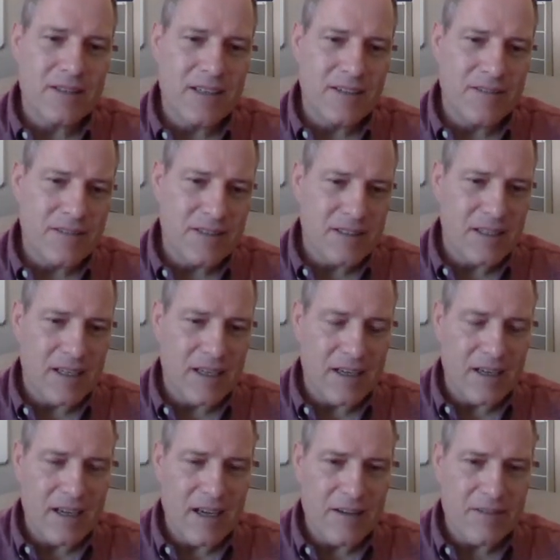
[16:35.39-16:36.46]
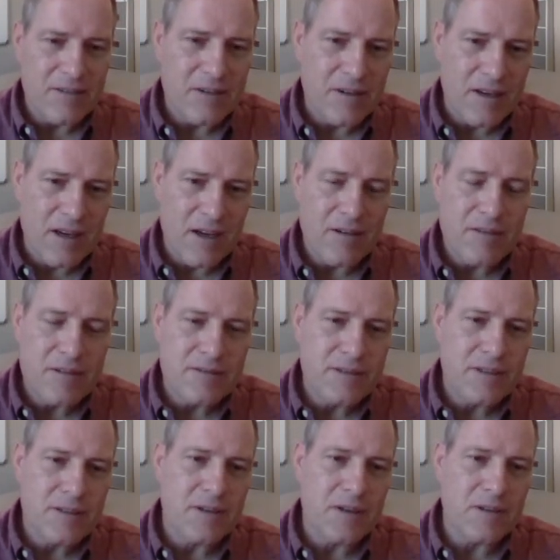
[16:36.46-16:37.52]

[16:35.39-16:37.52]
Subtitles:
gave you an overview